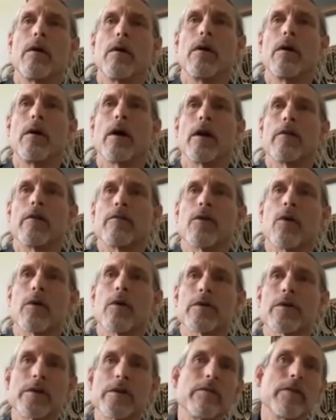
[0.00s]
and of
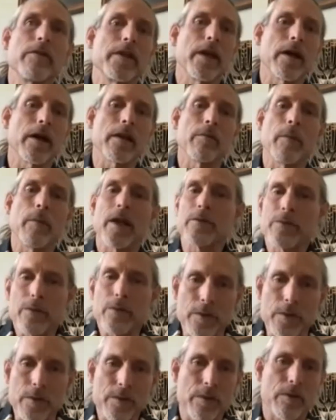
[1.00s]
course even the
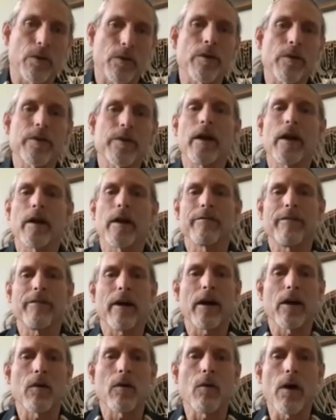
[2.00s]
elementals, earth, air,
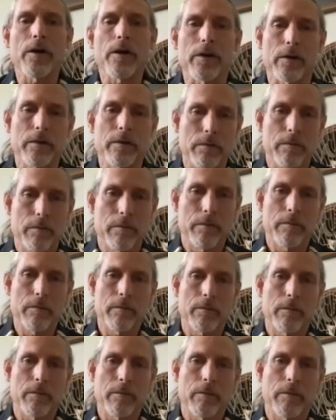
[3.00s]
fire, water,
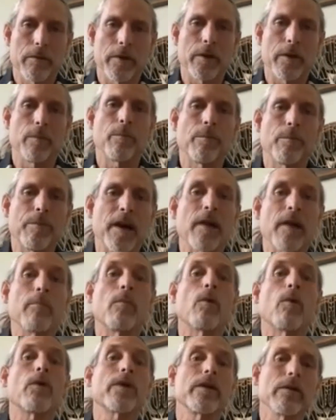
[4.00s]
the
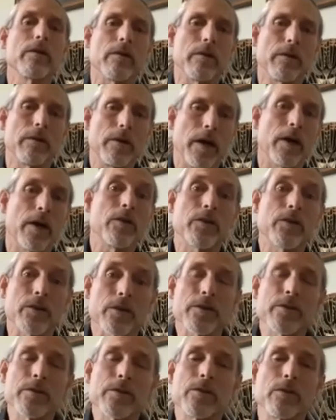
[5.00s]
primordial
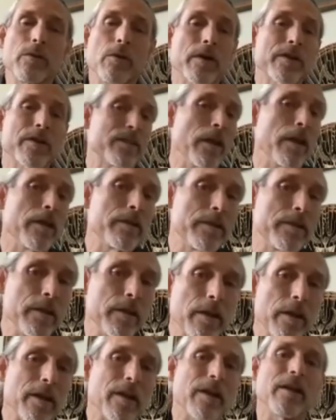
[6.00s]
elders who are
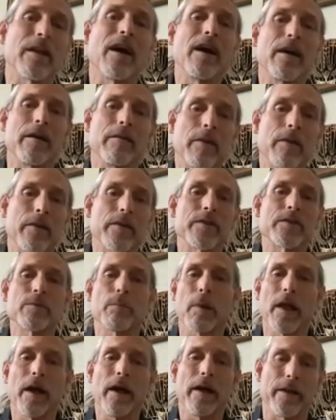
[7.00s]
sentient and alive on this
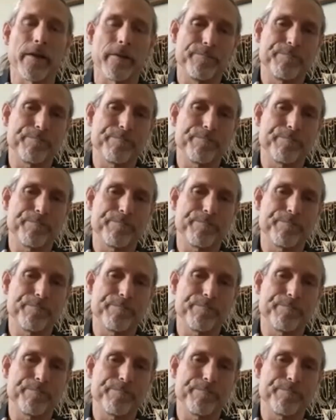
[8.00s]
planet.